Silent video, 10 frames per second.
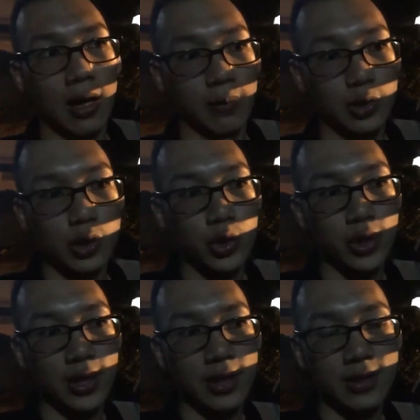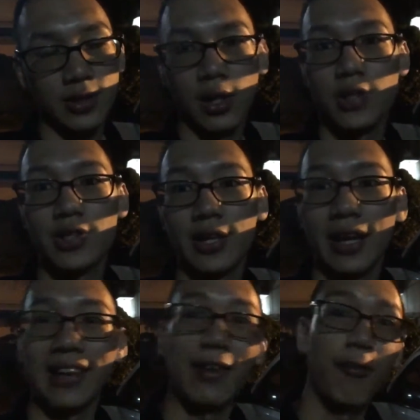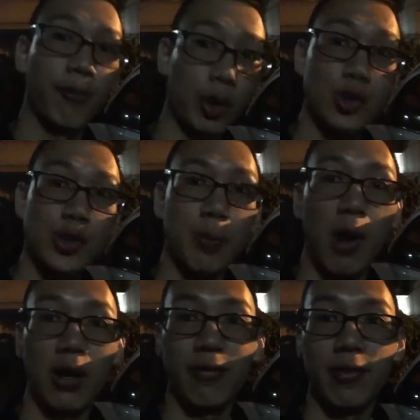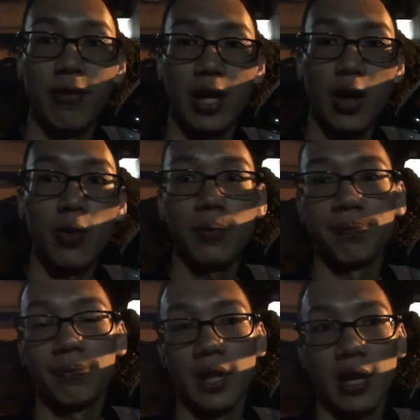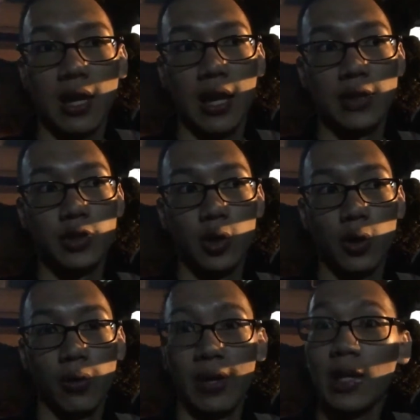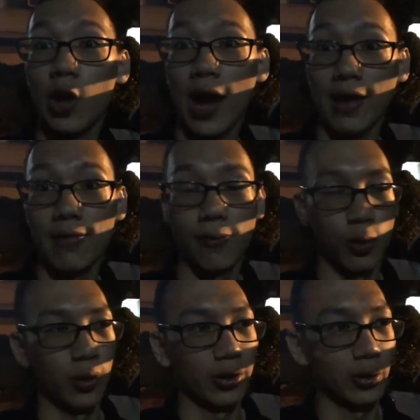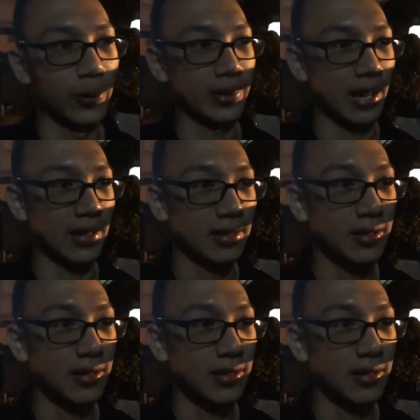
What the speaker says: This usually starts at the first part of the video. And so thank you, Addy, for doing that.